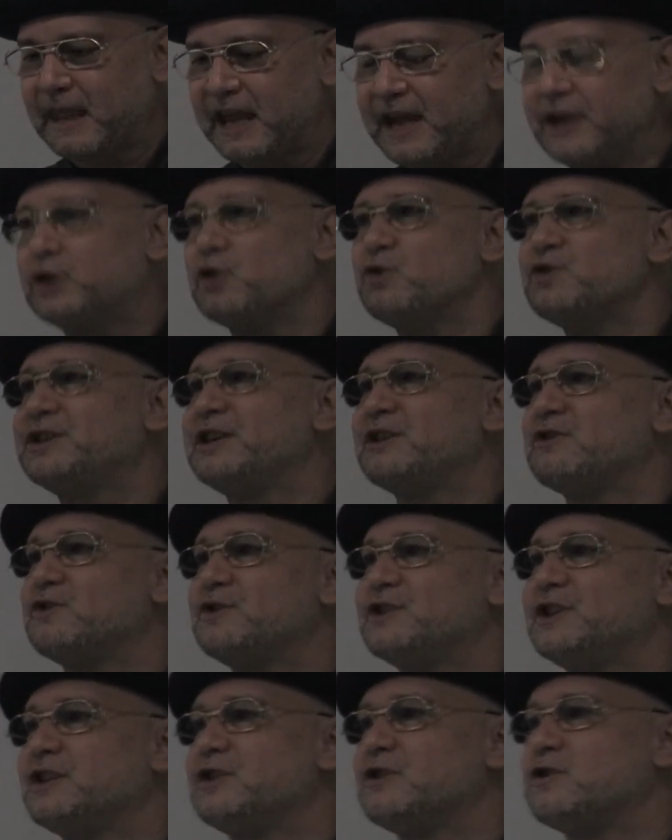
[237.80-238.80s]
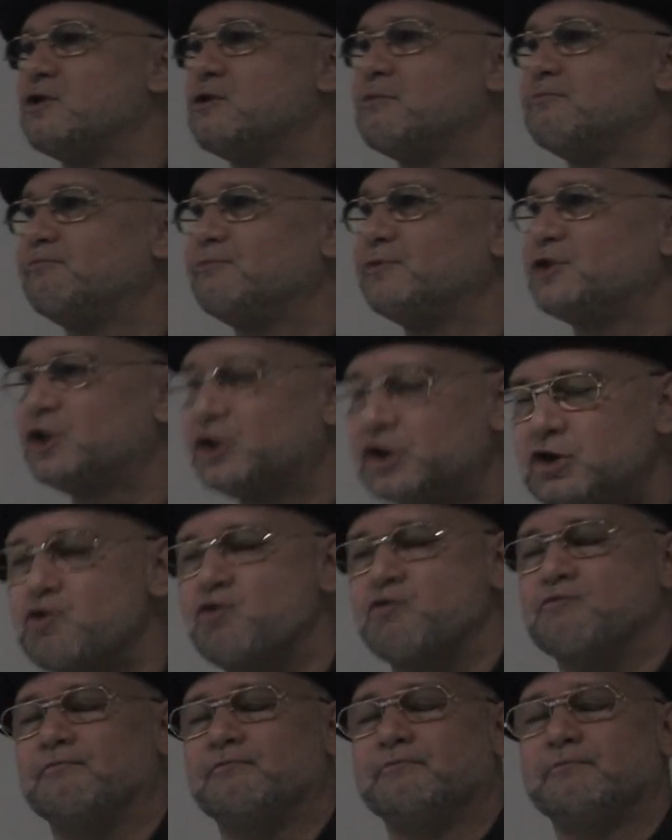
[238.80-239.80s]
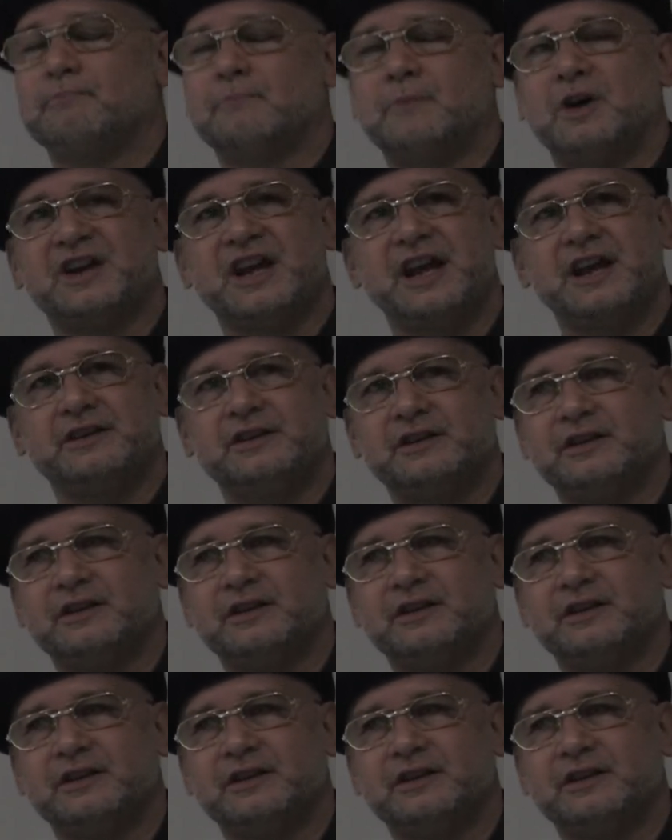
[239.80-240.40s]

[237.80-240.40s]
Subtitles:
in 2002, about 8